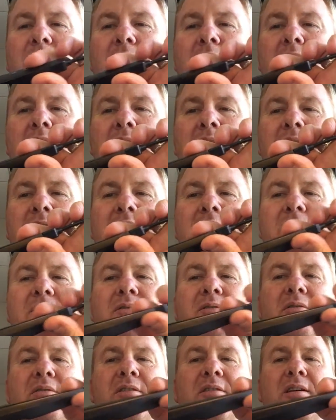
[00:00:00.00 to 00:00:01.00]
a hard
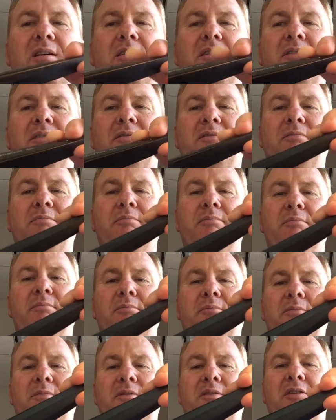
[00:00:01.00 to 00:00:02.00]

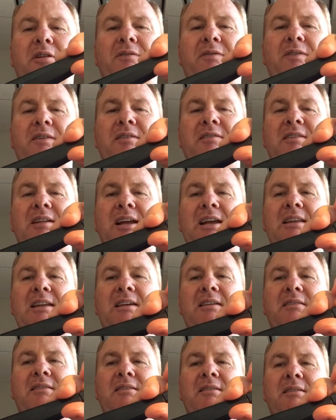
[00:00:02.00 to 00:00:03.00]
surface like
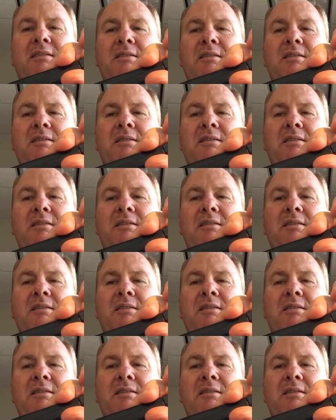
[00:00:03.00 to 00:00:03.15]
this,